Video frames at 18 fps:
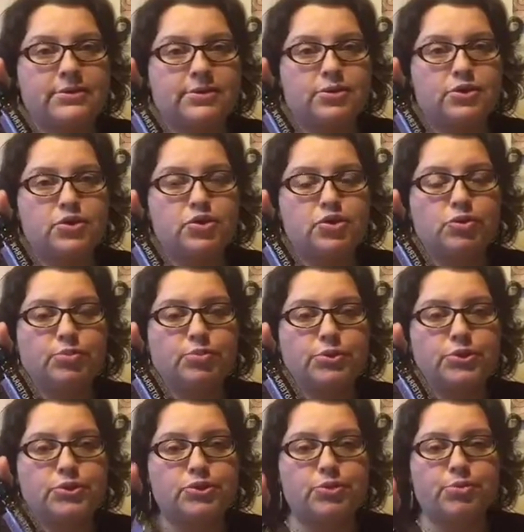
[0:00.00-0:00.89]
They're super,
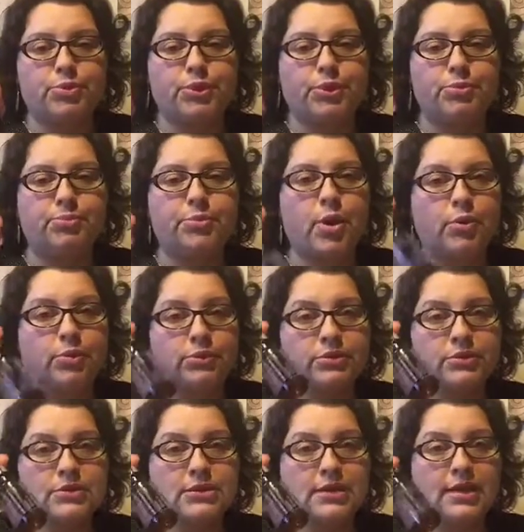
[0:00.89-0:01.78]
super
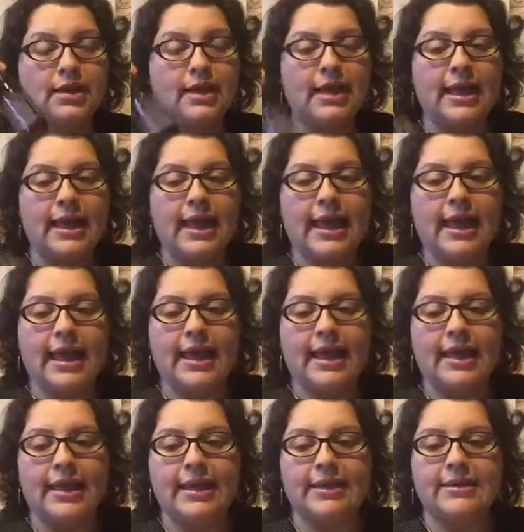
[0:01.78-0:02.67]
potent,
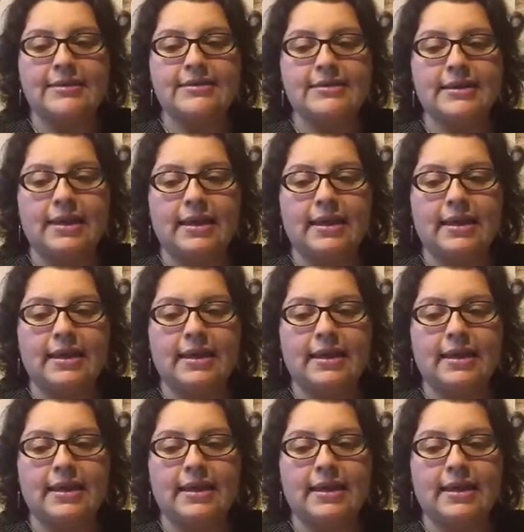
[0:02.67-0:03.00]
and